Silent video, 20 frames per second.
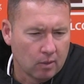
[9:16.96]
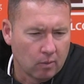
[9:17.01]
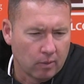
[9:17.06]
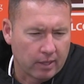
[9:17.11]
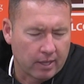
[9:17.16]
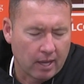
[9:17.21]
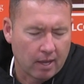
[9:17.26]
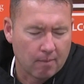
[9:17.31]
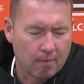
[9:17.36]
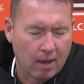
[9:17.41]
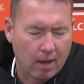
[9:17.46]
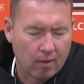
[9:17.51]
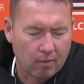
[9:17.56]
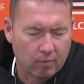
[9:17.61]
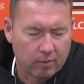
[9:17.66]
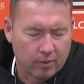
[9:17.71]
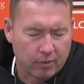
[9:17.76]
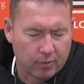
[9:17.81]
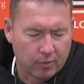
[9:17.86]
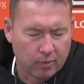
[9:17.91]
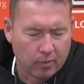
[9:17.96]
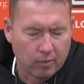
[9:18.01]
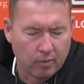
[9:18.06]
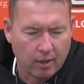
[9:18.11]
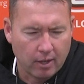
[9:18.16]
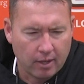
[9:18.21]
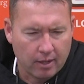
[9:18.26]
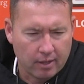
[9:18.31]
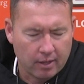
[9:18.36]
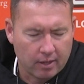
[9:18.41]
we came out, we threw
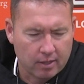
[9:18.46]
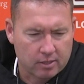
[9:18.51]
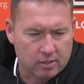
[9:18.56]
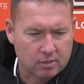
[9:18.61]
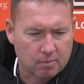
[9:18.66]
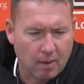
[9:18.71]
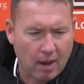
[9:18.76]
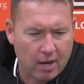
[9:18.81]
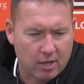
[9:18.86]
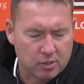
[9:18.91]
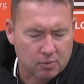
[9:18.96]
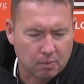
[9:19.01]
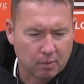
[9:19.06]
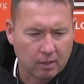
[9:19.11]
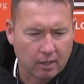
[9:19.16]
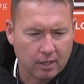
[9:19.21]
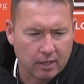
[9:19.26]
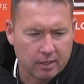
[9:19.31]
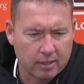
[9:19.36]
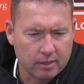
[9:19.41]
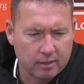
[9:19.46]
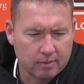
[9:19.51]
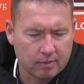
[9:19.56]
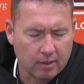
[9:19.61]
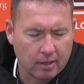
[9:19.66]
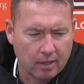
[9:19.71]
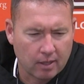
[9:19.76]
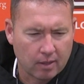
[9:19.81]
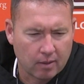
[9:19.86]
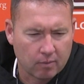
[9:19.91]
a smash play,
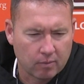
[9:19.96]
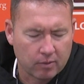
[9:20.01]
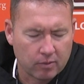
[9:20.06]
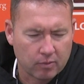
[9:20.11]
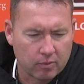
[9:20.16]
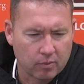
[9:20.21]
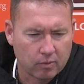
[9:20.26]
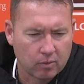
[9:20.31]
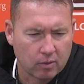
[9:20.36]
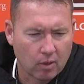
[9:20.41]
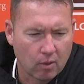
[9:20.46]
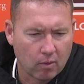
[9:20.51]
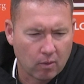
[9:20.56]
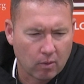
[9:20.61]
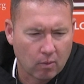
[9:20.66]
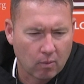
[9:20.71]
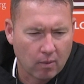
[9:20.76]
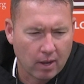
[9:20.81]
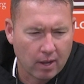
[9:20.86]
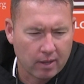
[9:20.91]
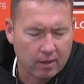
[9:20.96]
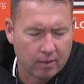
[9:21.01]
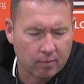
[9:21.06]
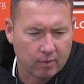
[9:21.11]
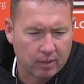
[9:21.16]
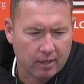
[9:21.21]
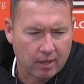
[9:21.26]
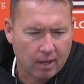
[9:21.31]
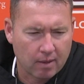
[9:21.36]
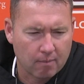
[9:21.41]
we threw low and away, and then
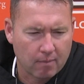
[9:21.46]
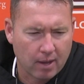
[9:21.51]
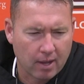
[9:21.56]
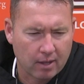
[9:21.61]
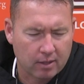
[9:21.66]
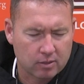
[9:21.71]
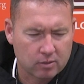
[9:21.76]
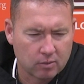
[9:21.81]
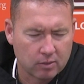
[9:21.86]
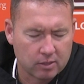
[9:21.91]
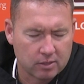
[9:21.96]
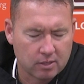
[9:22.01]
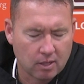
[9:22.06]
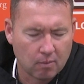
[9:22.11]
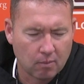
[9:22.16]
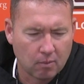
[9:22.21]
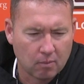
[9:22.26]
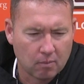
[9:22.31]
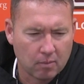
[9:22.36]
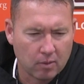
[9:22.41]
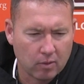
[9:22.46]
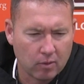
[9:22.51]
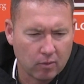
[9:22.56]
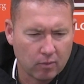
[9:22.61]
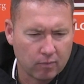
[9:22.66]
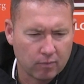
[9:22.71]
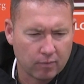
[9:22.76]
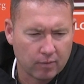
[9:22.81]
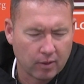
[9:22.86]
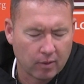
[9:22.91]
we came back to a double
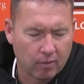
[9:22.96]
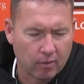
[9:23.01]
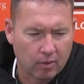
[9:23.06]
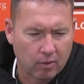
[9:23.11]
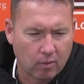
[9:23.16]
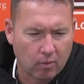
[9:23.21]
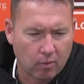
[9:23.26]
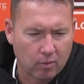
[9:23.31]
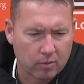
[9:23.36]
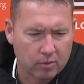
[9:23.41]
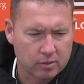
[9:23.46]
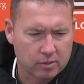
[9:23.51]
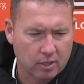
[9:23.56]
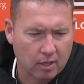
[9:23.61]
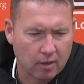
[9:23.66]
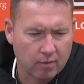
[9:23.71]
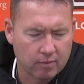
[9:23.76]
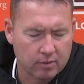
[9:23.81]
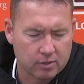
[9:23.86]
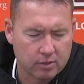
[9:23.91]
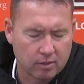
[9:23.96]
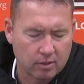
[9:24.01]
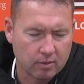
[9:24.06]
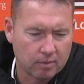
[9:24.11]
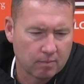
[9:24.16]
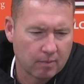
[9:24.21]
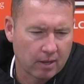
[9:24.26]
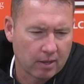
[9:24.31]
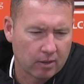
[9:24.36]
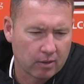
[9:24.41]
move. They were in quarters coverage, he
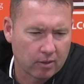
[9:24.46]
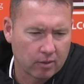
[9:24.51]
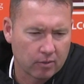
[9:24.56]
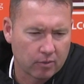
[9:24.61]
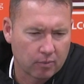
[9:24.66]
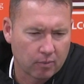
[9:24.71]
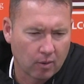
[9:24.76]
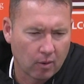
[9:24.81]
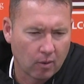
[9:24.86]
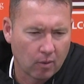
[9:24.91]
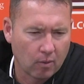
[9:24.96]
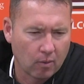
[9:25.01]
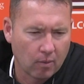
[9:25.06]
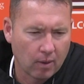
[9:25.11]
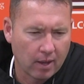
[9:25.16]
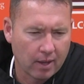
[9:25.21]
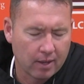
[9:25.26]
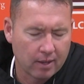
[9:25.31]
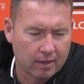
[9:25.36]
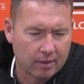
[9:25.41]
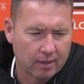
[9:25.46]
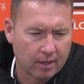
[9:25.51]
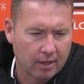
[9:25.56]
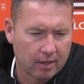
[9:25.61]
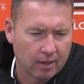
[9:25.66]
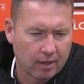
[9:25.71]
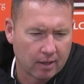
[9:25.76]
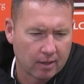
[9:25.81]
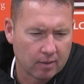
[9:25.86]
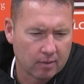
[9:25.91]
made a good throw away, and
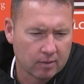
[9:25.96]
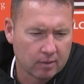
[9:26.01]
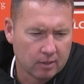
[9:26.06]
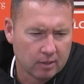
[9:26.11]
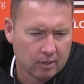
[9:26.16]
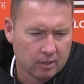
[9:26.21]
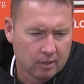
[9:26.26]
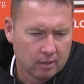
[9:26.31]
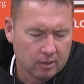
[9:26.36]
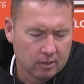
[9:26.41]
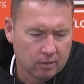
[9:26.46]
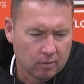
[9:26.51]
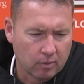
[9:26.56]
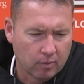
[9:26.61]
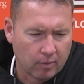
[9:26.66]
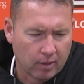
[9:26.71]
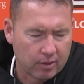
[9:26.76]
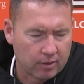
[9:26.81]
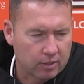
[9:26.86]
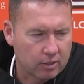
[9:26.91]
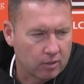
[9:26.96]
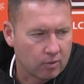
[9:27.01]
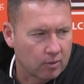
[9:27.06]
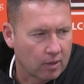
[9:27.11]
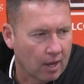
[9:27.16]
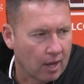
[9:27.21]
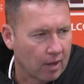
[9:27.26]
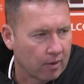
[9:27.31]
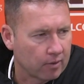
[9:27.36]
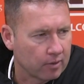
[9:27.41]
then we ran the Q
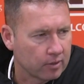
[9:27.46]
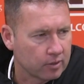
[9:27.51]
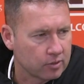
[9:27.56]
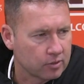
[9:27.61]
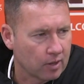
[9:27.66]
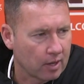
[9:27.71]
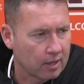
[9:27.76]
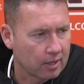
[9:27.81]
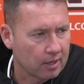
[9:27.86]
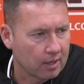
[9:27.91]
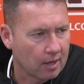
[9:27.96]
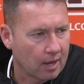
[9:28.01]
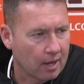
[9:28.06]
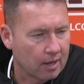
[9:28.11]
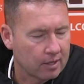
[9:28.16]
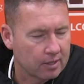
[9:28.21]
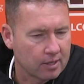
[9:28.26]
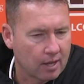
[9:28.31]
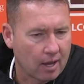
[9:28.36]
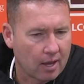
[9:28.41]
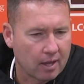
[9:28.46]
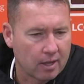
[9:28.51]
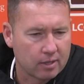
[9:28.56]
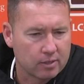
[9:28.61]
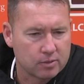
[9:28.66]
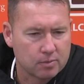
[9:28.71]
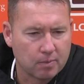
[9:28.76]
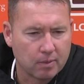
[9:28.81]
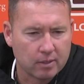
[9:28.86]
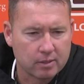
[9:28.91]
counter to try to get out of
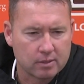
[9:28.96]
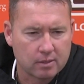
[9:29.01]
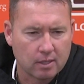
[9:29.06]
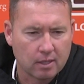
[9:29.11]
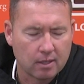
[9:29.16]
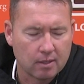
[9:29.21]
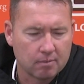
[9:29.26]
dodge. But